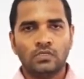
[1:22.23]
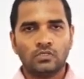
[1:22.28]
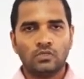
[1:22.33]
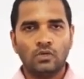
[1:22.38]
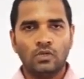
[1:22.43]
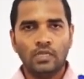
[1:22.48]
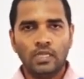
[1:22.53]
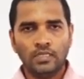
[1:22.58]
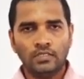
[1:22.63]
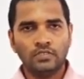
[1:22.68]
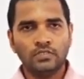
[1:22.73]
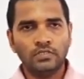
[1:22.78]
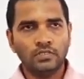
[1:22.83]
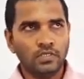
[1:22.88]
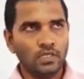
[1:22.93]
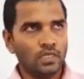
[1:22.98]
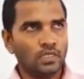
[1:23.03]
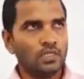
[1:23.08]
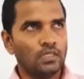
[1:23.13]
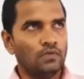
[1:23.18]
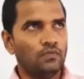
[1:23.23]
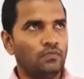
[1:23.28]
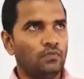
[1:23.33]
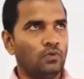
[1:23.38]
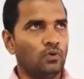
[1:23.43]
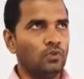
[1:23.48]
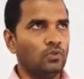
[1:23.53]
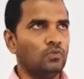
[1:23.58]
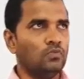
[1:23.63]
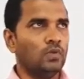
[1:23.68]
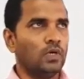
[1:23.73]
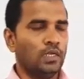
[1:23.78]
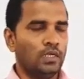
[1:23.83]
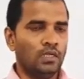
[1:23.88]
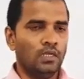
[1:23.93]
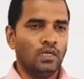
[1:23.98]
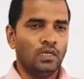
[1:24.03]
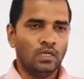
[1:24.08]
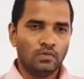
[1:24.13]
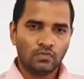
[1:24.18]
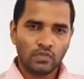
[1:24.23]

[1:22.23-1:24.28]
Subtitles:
So let's take the fourth one,